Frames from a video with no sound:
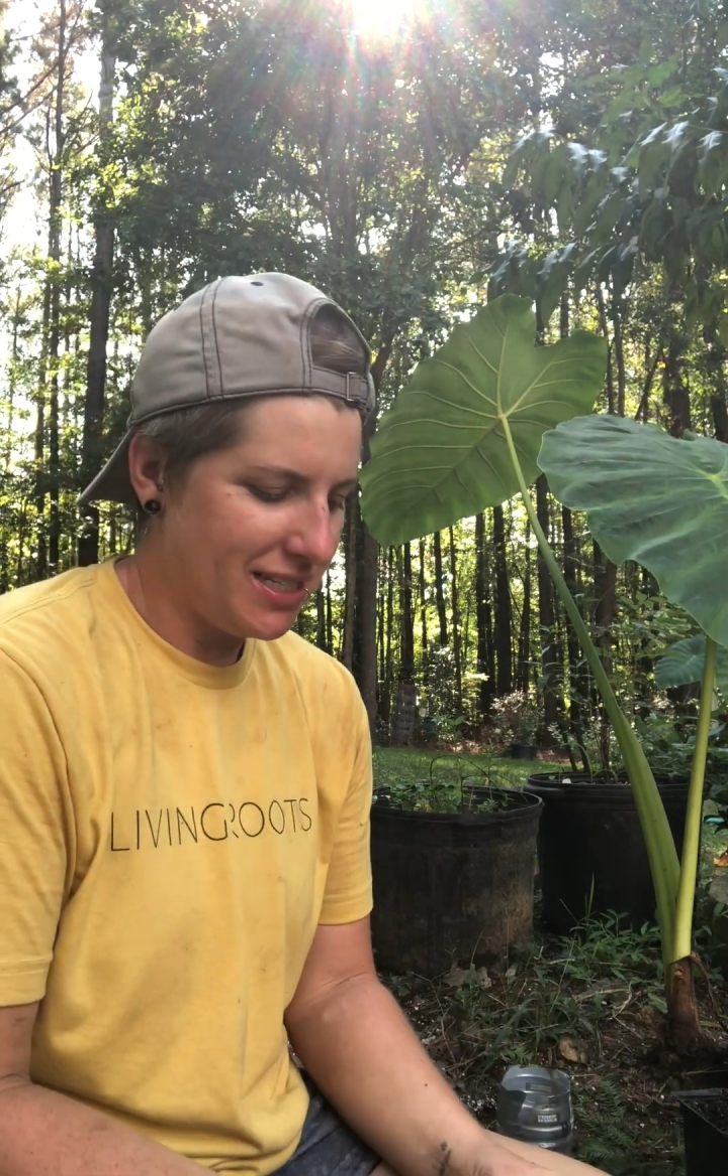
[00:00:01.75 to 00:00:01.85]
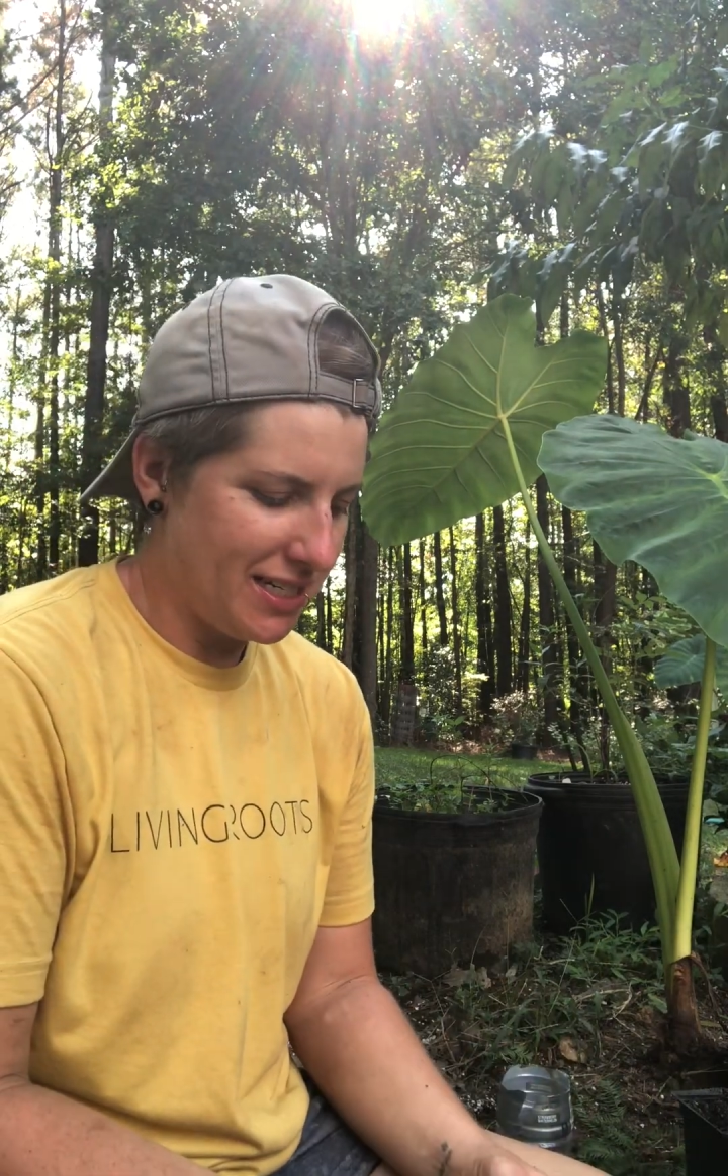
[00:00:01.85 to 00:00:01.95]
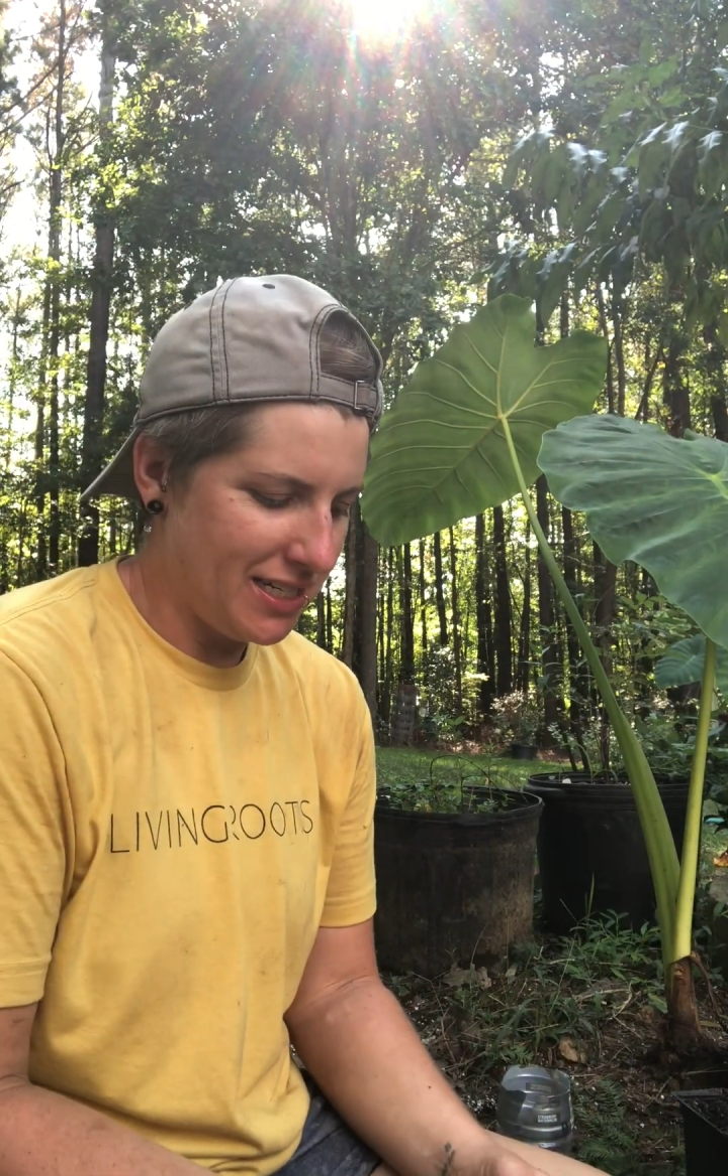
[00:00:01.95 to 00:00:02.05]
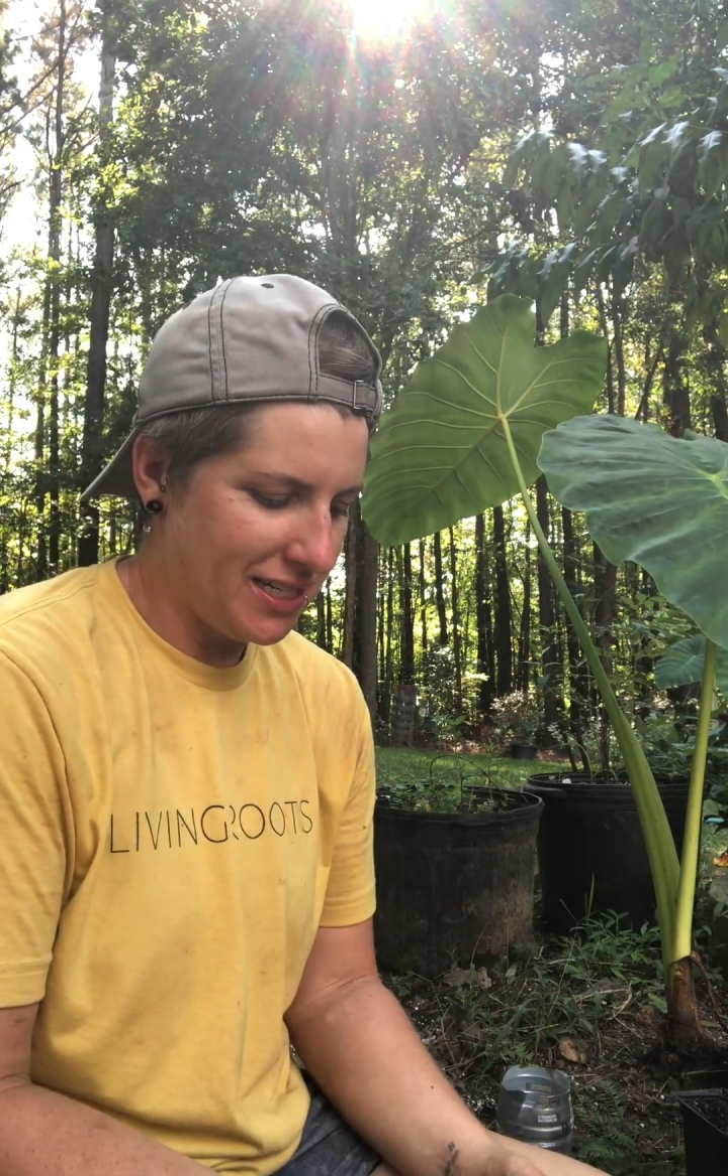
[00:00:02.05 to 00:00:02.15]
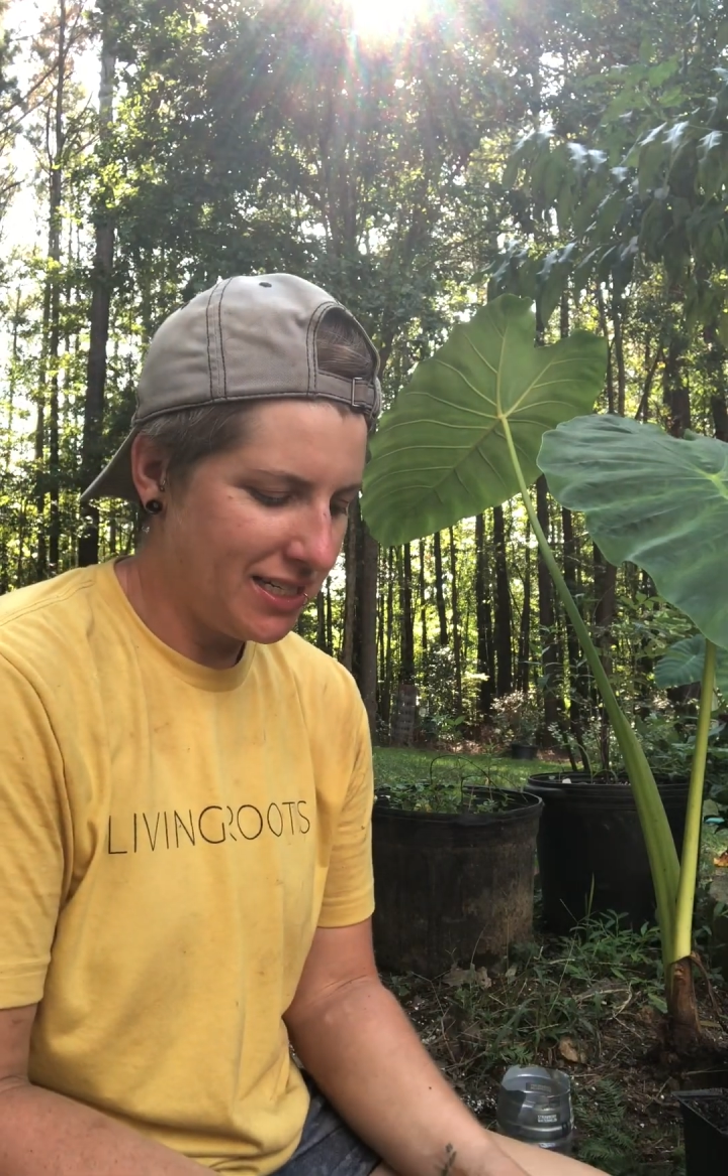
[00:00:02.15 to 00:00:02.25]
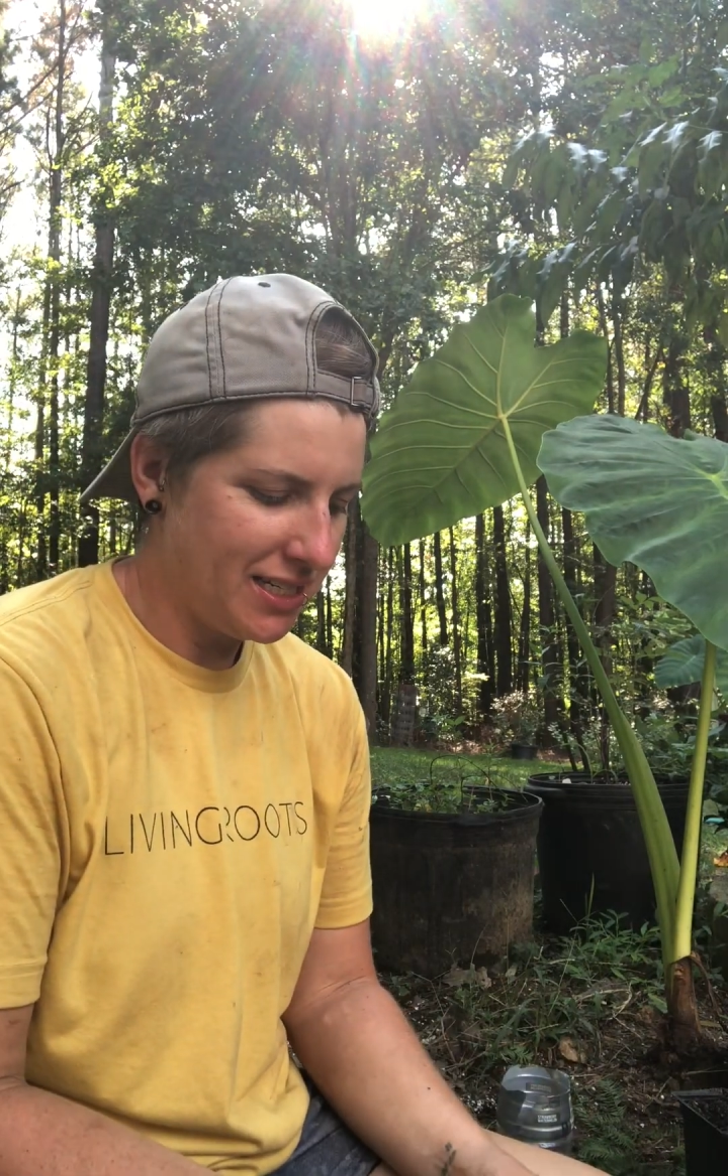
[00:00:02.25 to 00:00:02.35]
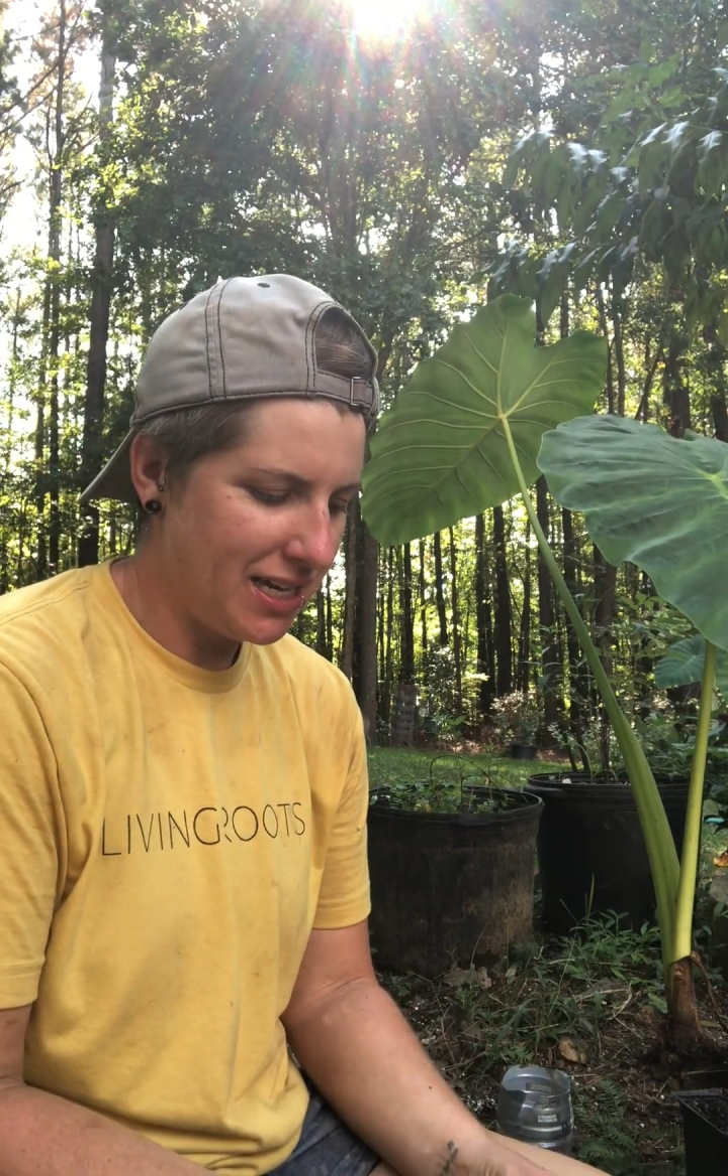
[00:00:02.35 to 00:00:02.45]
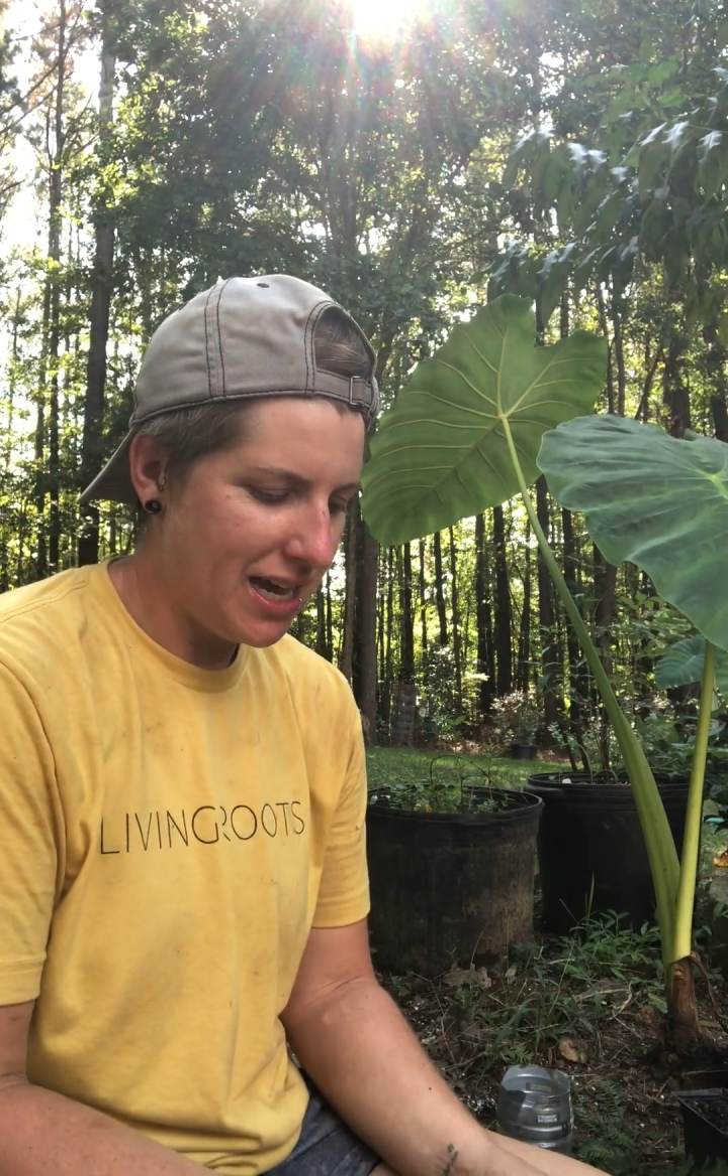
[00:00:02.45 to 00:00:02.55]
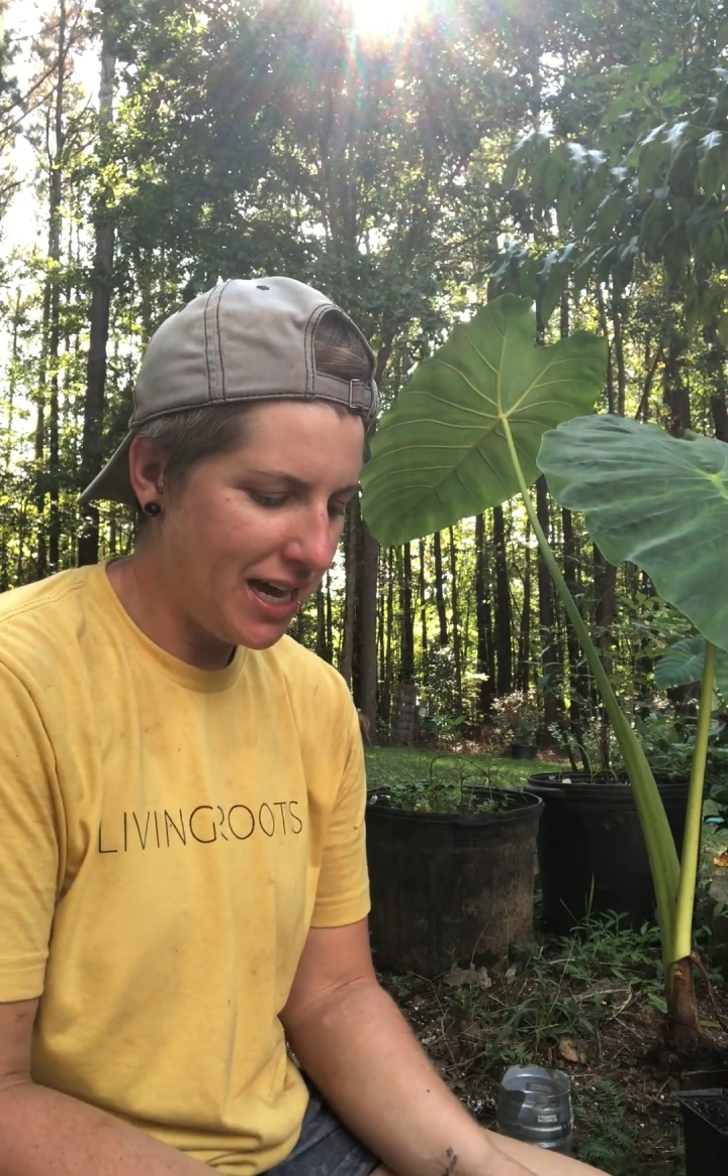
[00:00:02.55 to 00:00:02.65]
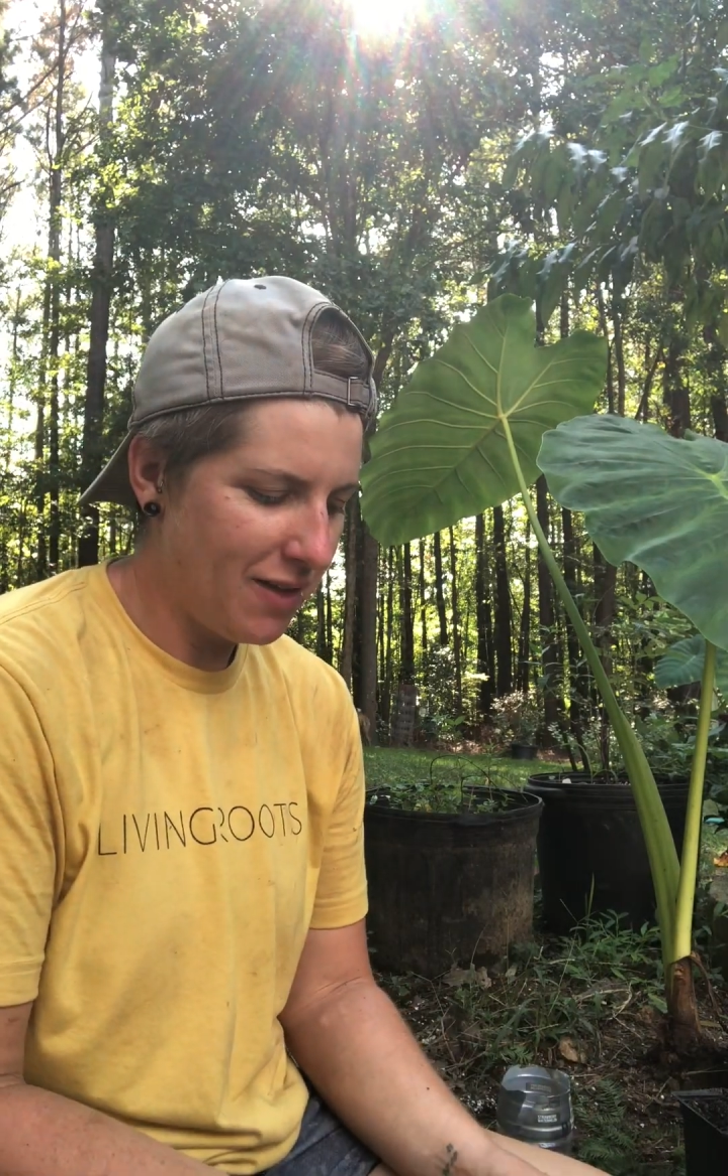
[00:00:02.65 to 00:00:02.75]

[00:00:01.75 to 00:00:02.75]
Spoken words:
I